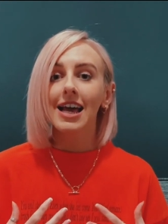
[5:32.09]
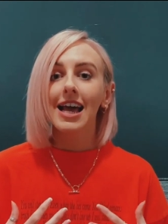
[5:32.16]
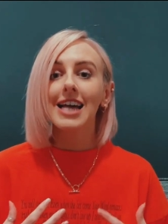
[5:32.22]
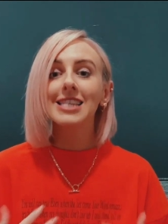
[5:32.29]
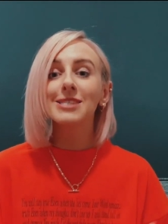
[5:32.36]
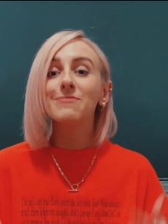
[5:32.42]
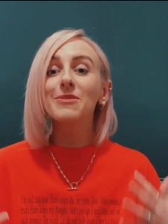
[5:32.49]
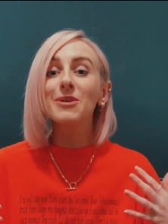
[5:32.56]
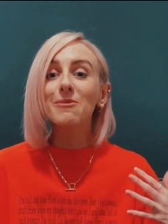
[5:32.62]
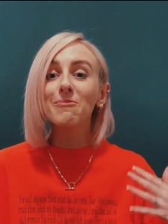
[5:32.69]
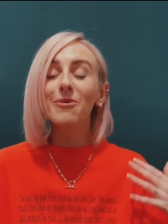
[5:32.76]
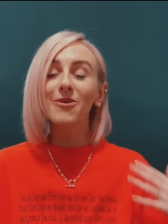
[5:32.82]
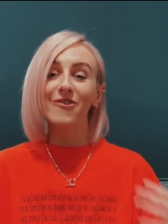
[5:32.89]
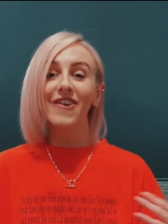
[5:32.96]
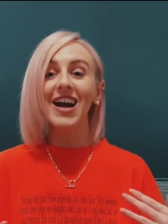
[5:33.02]
It's about
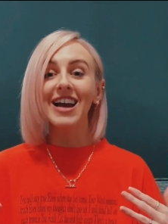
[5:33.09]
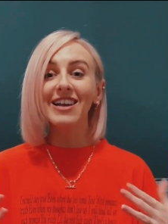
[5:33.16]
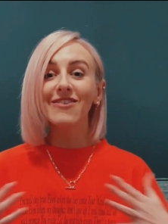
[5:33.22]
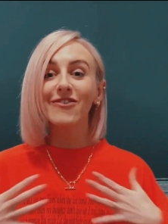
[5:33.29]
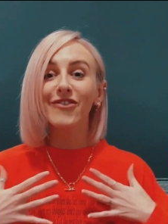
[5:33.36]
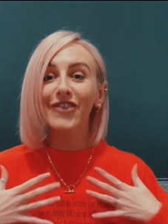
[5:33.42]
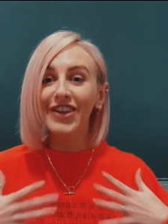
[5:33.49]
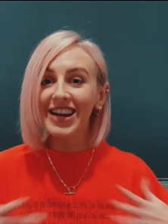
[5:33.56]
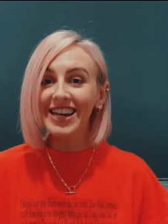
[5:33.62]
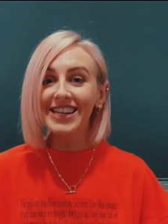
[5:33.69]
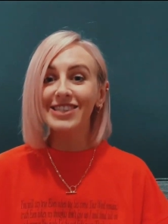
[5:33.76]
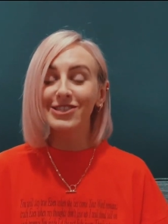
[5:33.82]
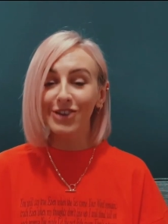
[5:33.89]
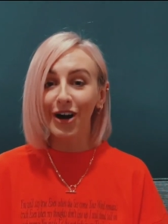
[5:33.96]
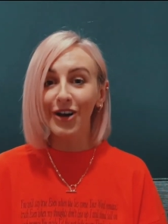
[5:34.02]
providing for
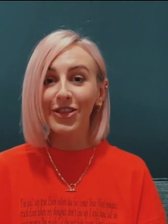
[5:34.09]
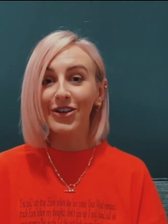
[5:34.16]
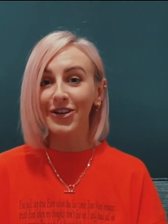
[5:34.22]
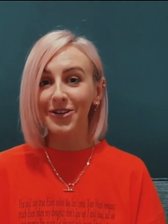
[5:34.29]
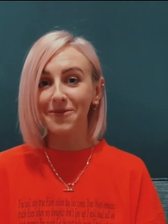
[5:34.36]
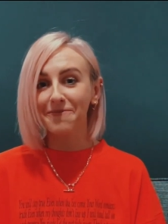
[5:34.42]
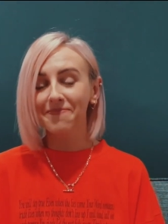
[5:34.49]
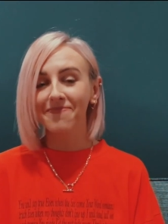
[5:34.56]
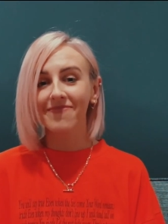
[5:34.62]
each other.